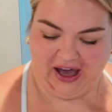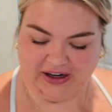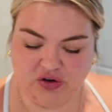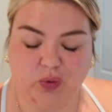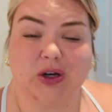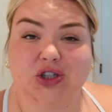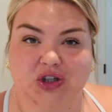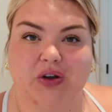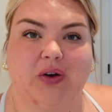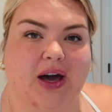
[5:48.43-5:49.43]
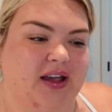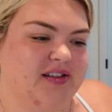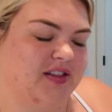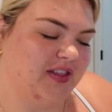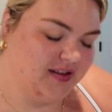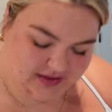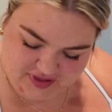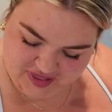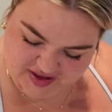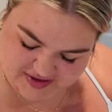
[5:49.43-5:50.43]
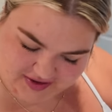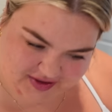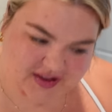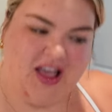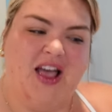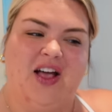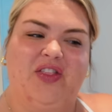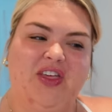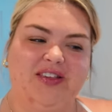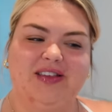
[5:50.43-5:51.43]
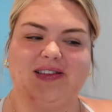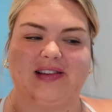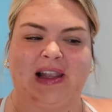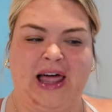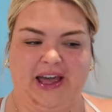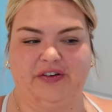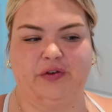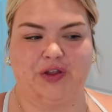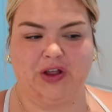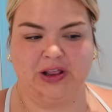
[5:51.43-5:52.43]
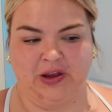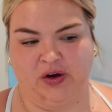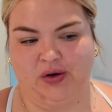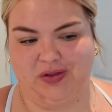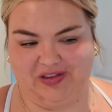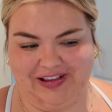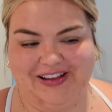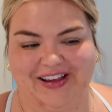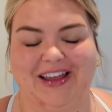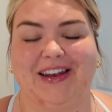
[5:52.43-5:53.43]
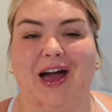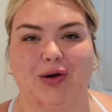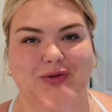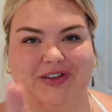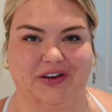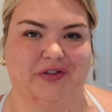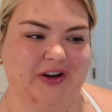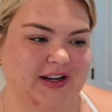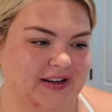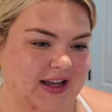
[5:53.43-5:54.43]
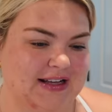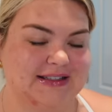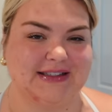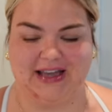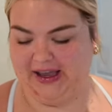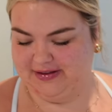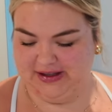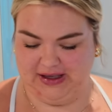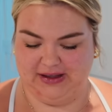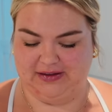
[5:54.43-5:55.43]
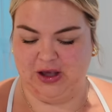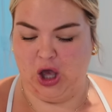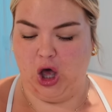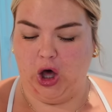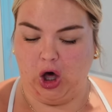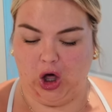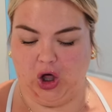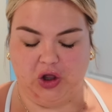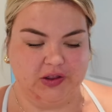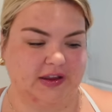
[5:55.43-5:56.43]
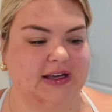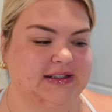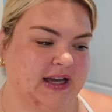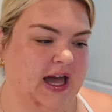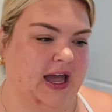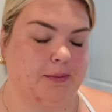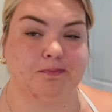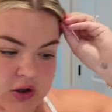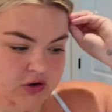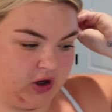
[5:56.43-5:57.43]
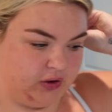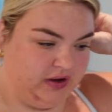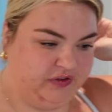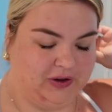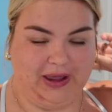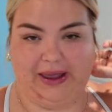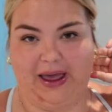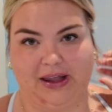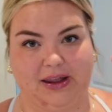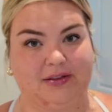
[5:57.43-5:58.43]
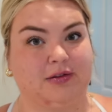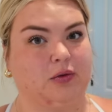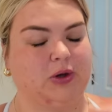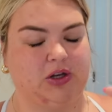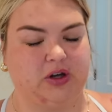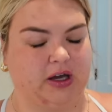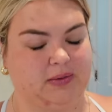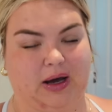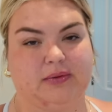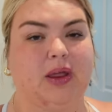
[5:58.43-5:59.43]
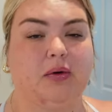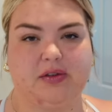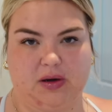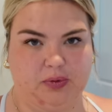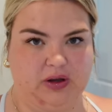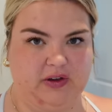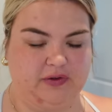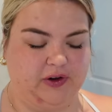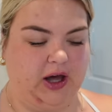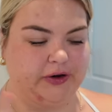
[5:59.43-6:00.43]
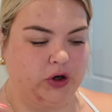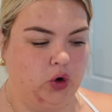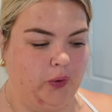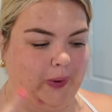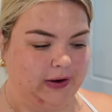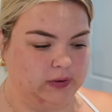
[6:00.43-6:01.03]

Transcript: I just want to show you guys this this this is life with clothes and how different sizing is all the time. So if you're like, Alex, what are you talking about? It was in a previous vlog, quick